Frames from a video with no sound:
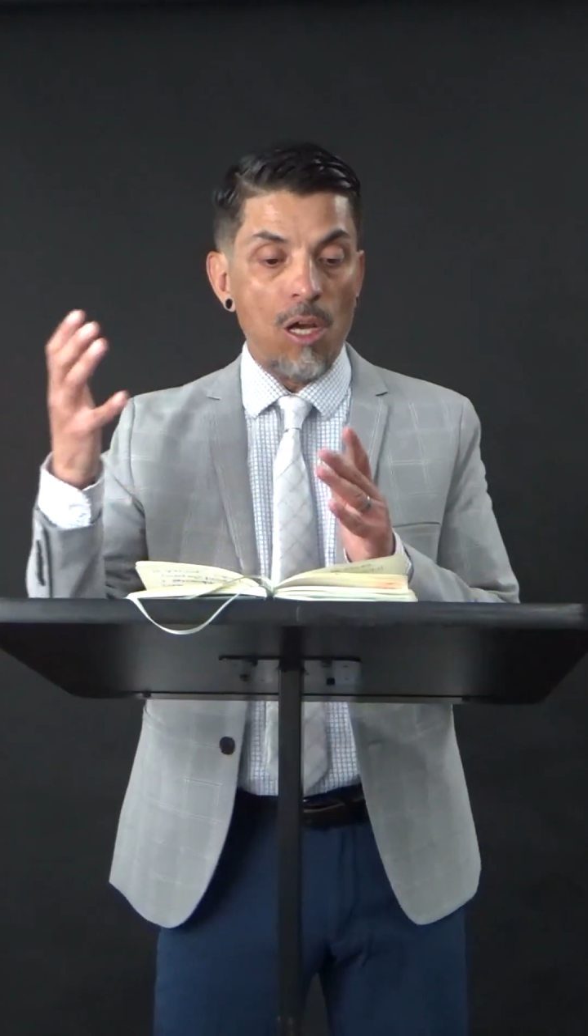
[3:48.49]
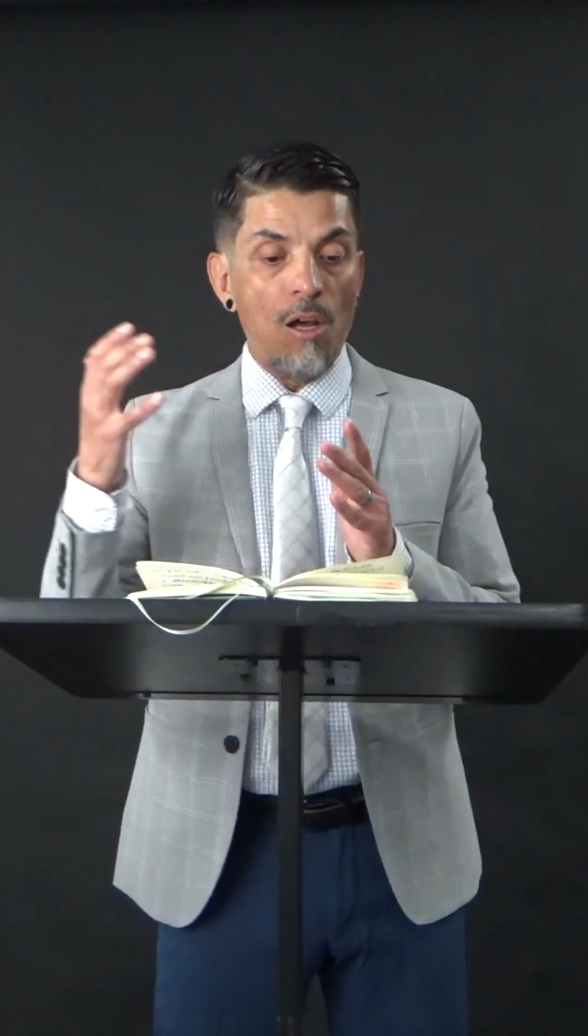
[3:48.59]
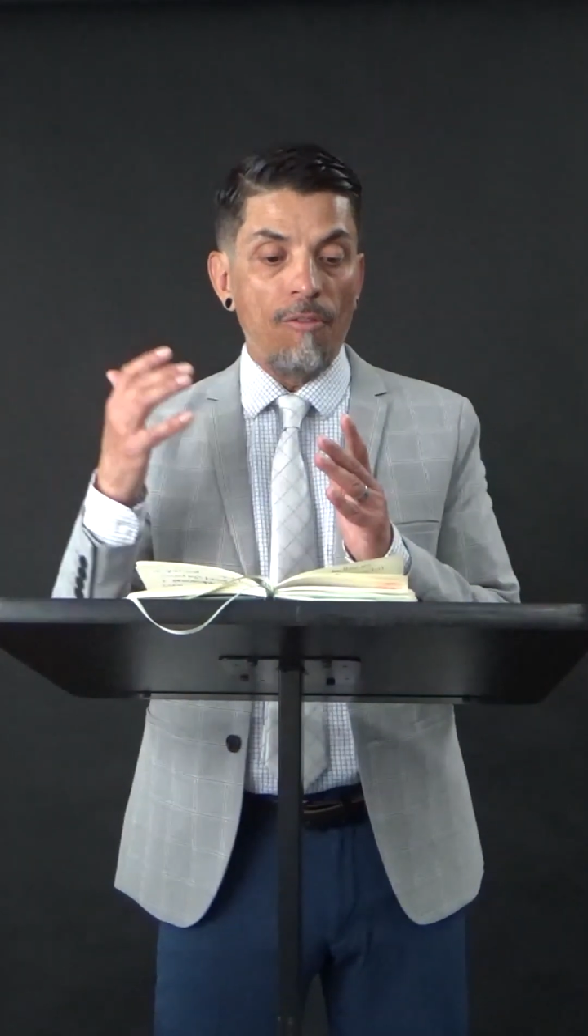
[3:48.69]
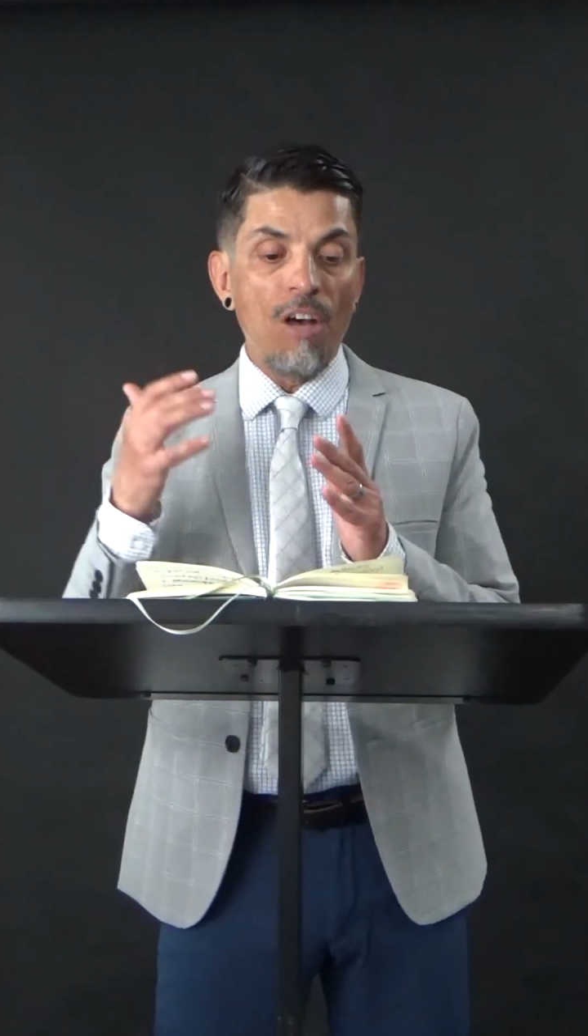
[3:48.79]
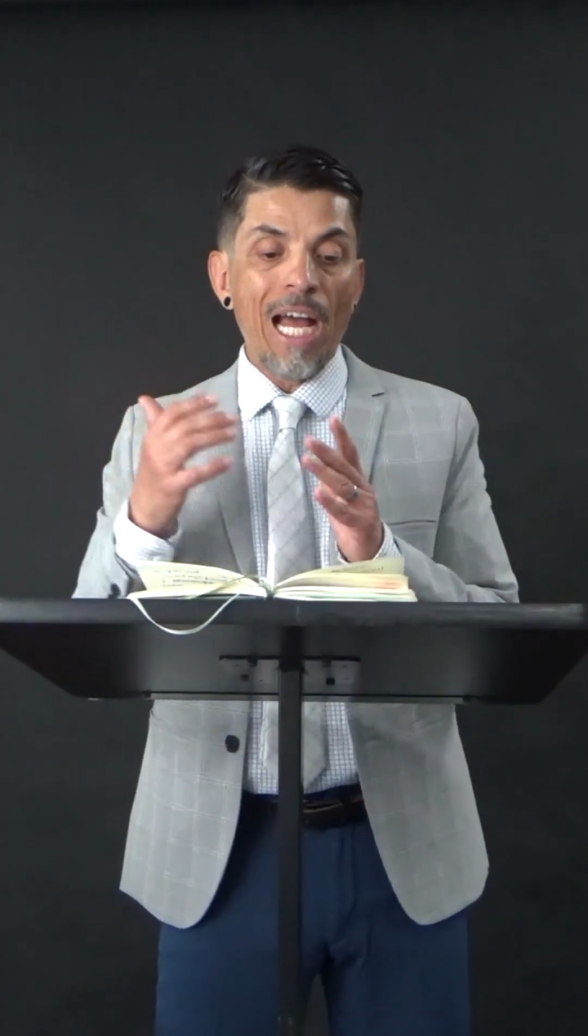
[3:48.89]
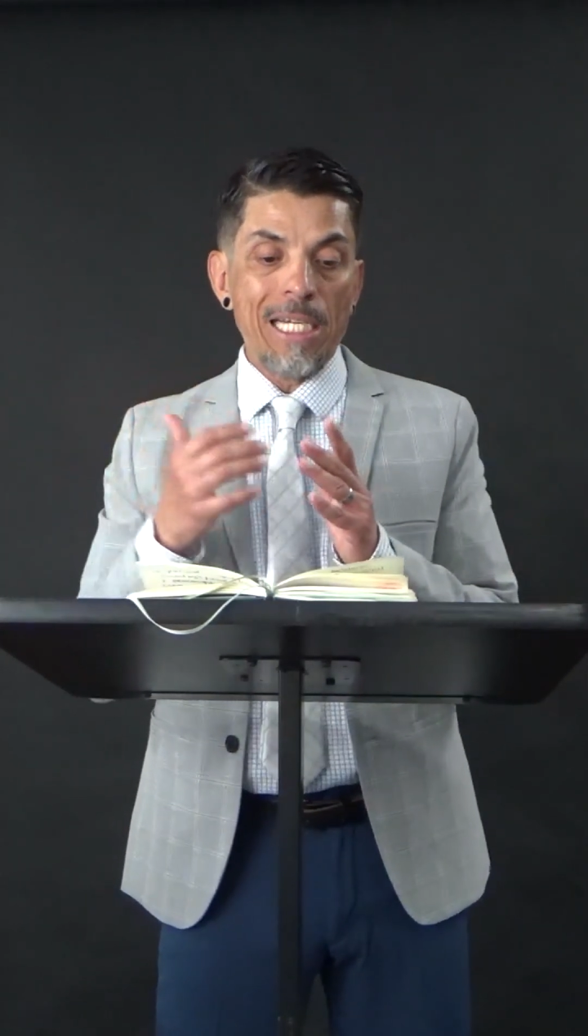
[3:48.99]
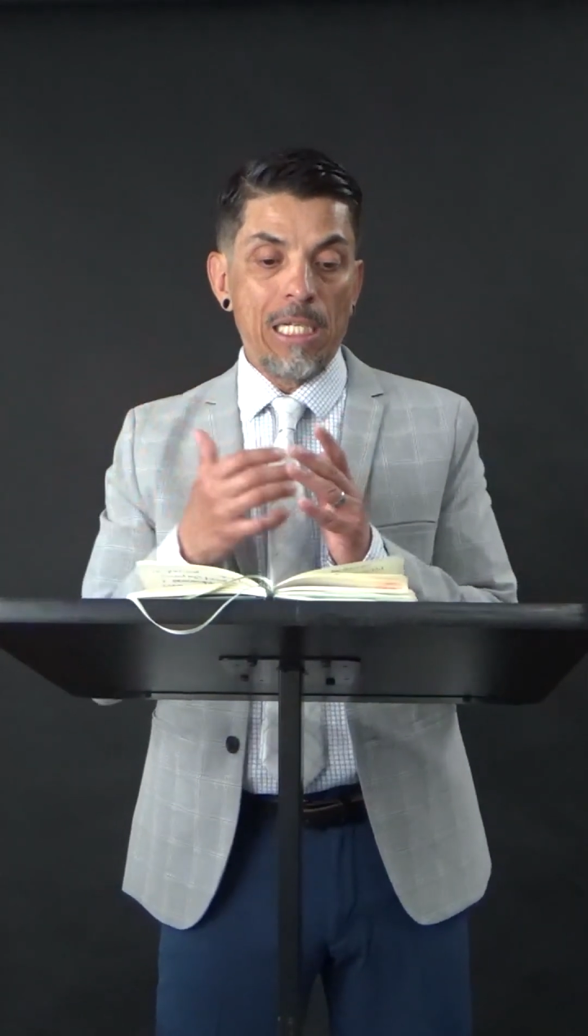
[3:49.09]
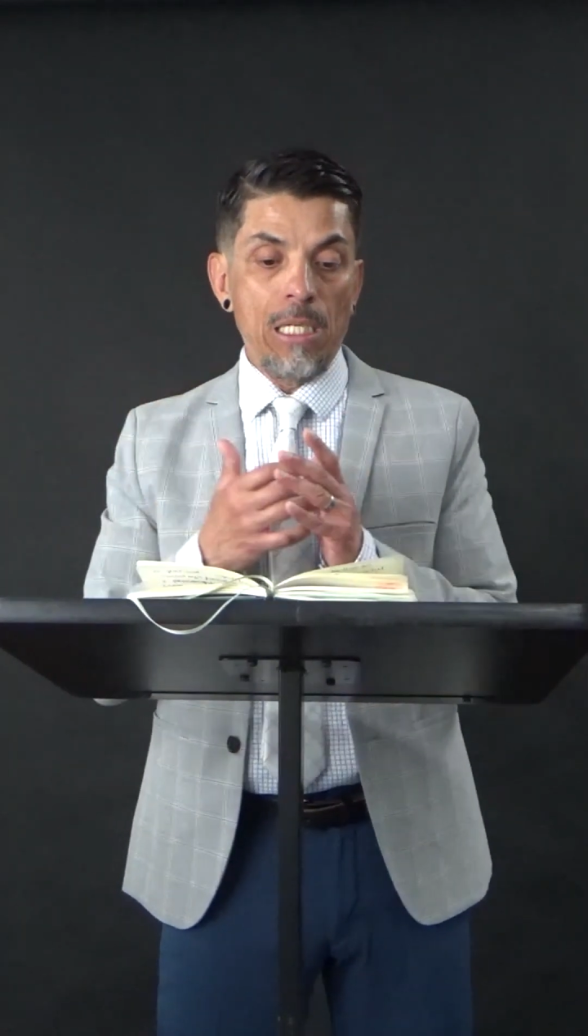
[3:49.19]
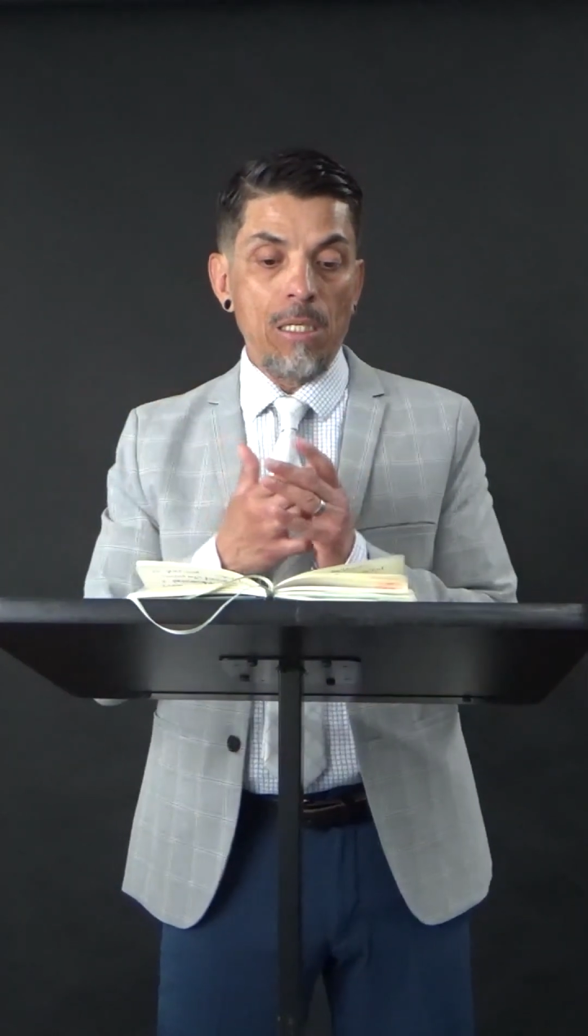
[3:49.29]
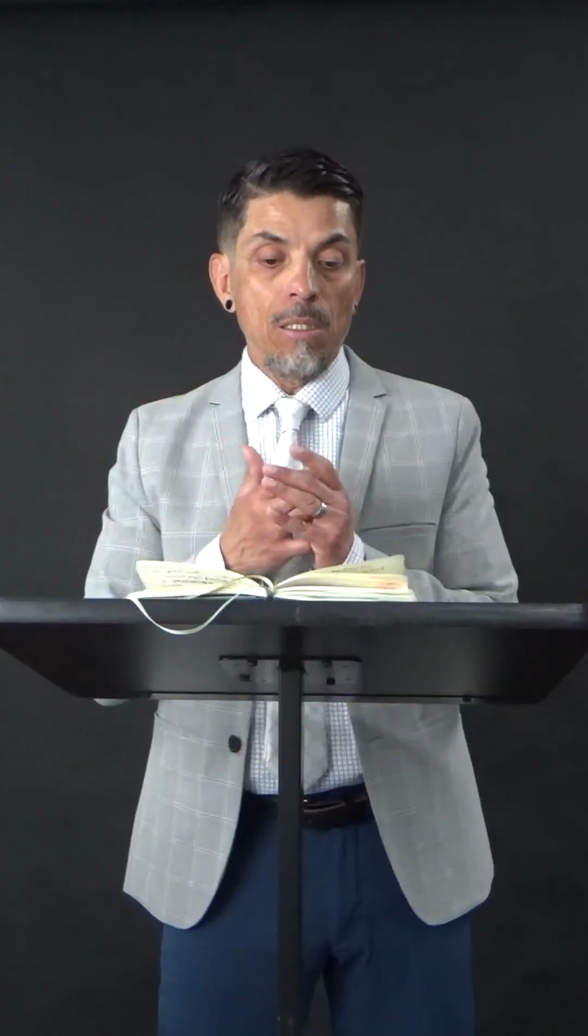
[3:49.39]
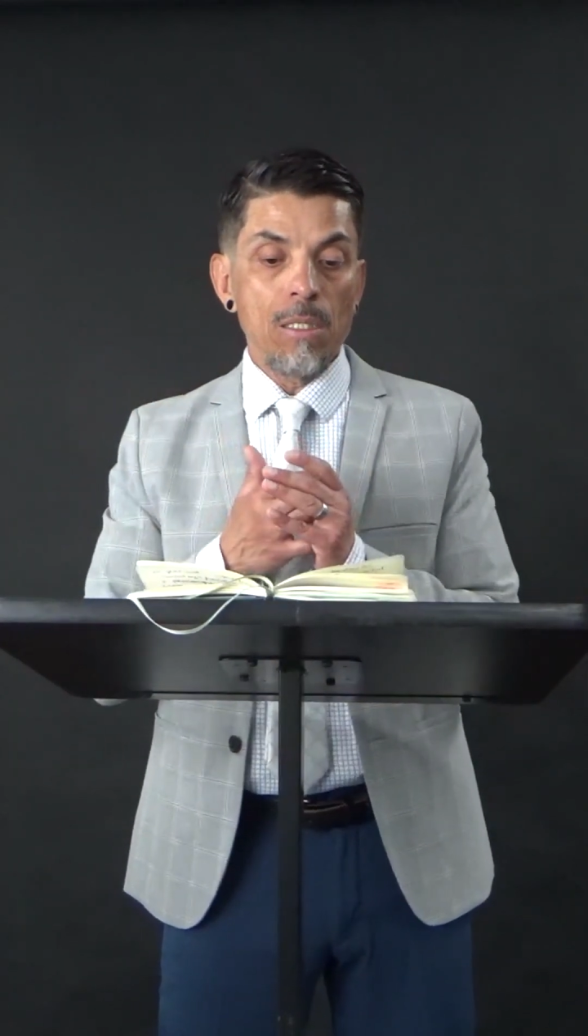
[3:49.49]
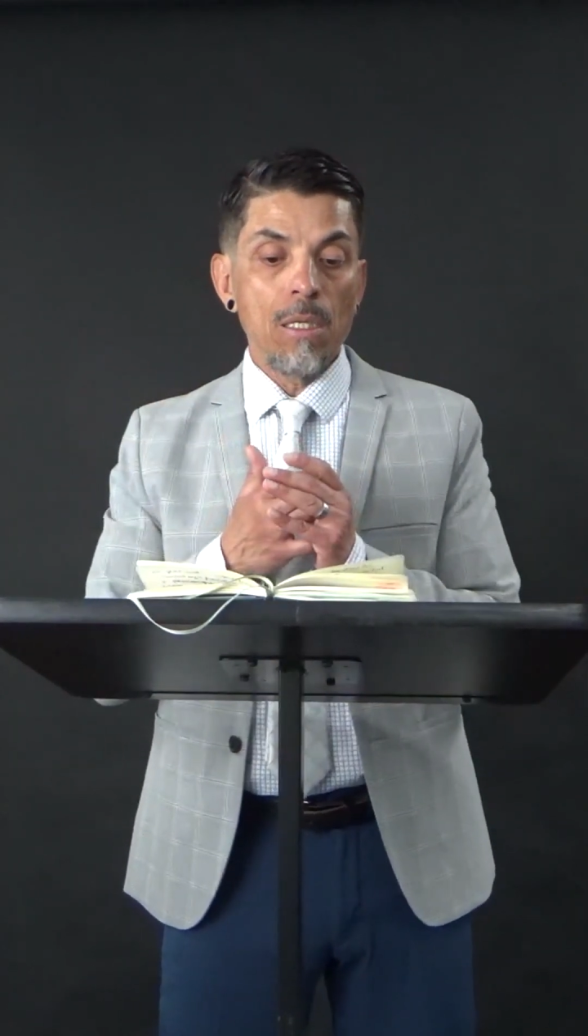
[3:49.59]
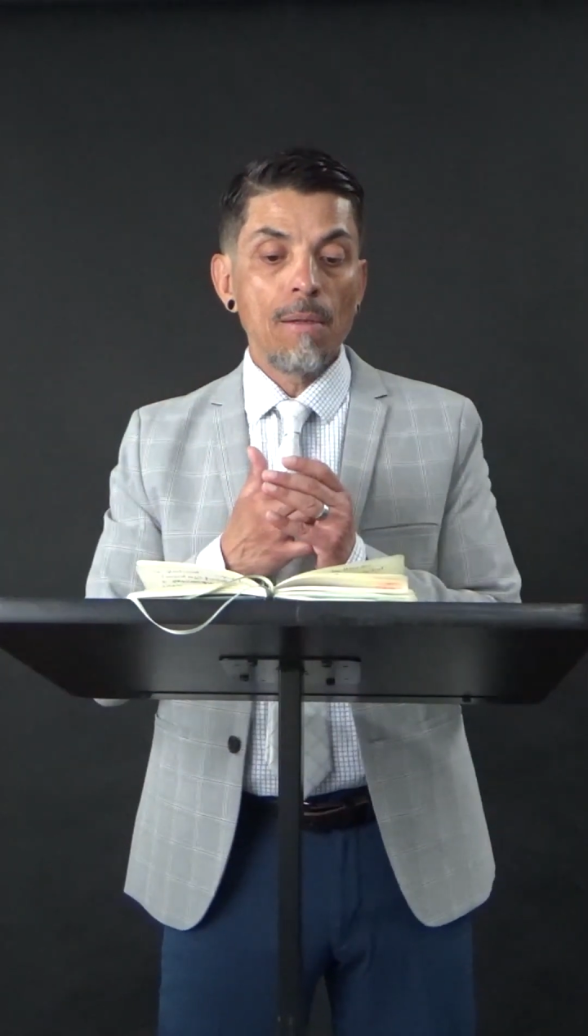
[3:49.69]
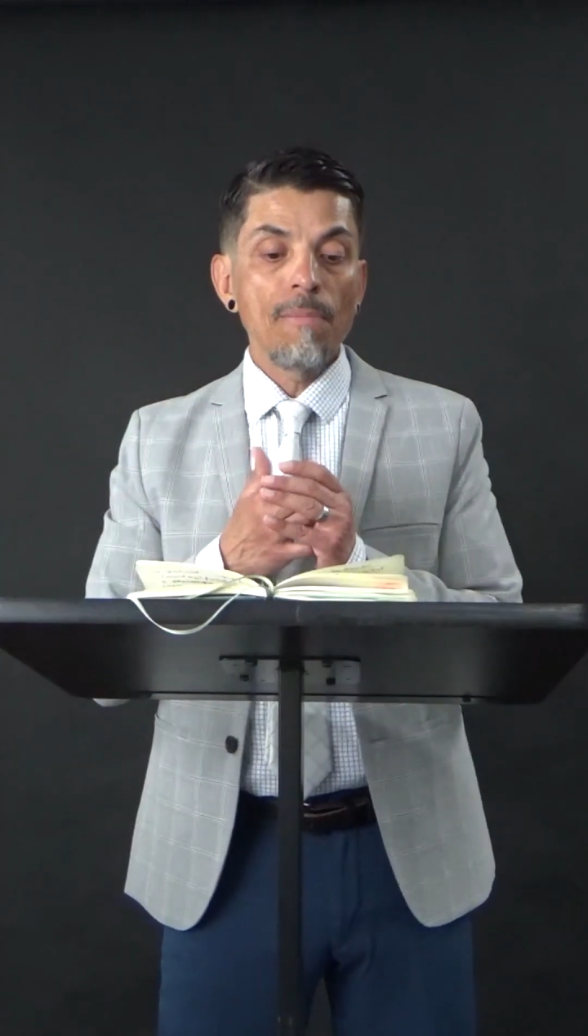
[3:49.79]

of ideas.